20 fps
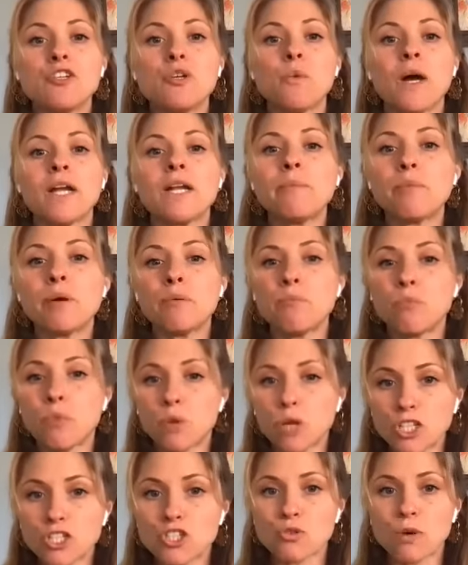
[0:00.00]
you want to put
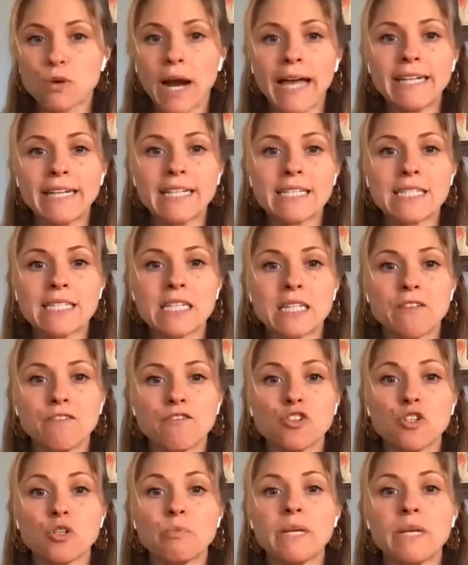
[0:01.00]
more dryness in the
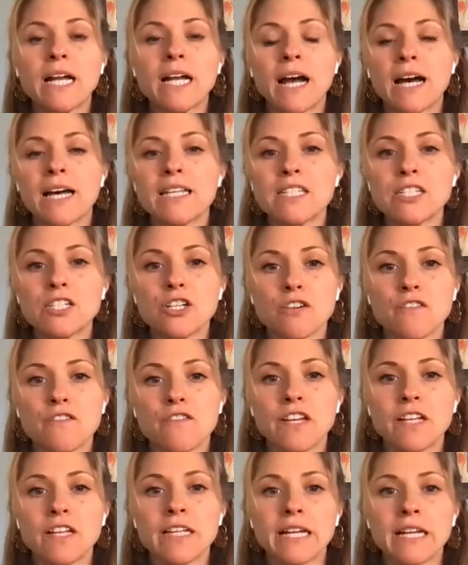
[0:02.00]
food because you're
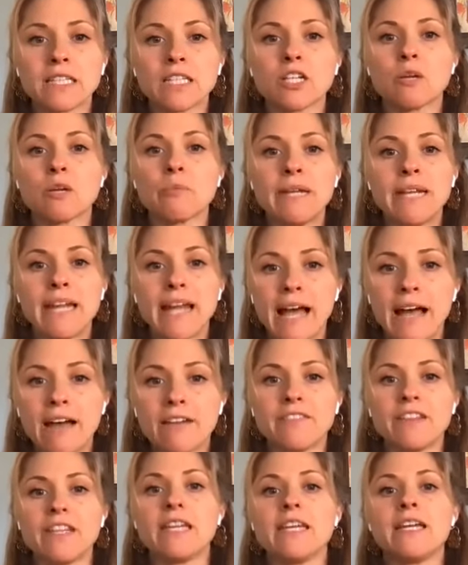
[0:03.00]
feeling a little bit
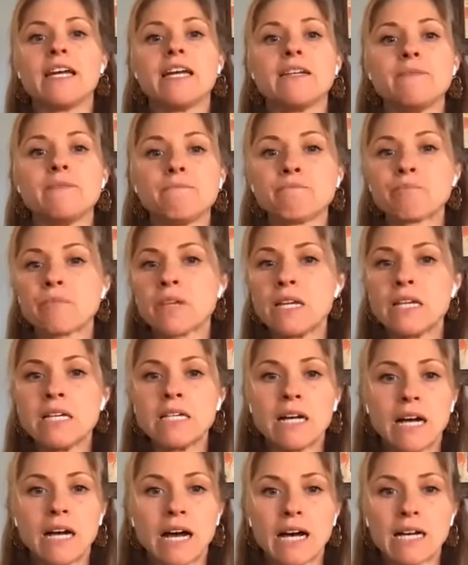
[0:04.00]
heavy and
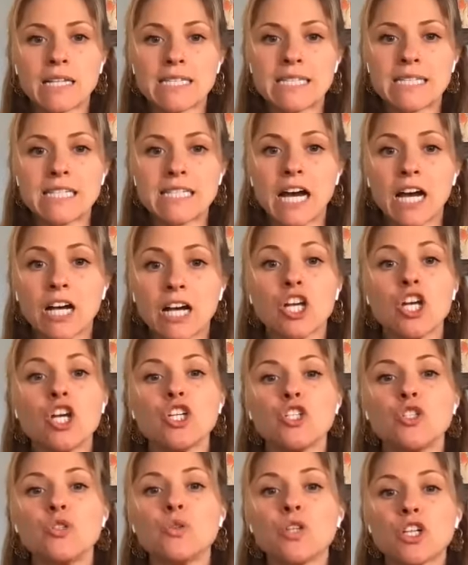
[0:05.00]
stuck,
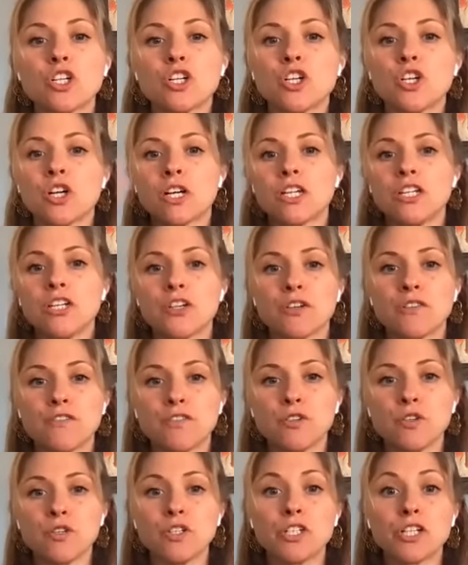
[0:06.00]
you could cook your
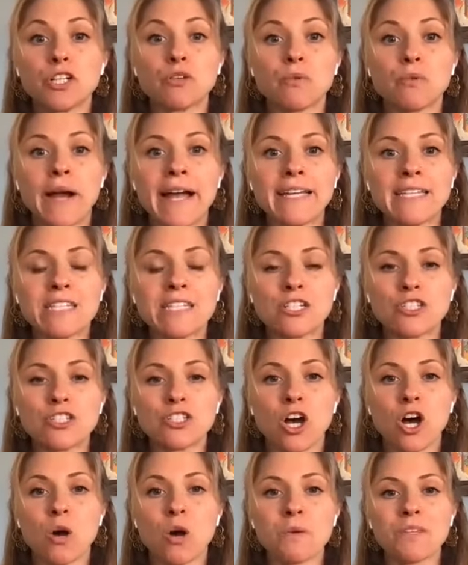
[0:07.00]
food, your rice, your
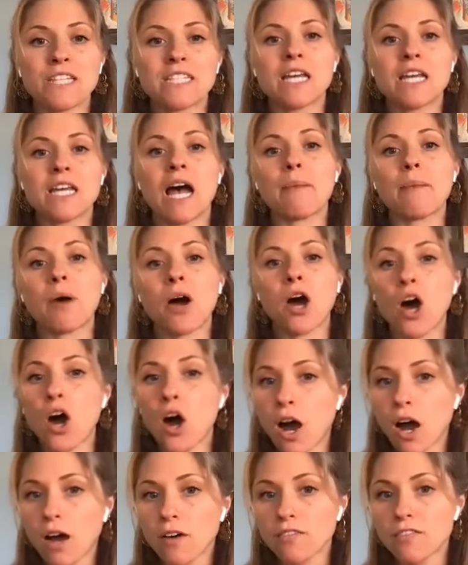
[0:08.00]
dal with the top
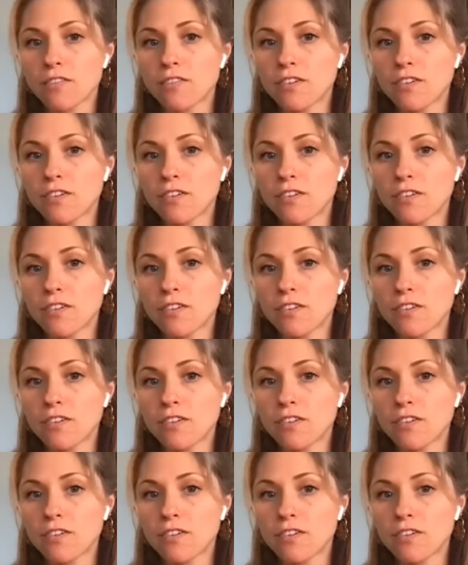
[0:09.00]
off,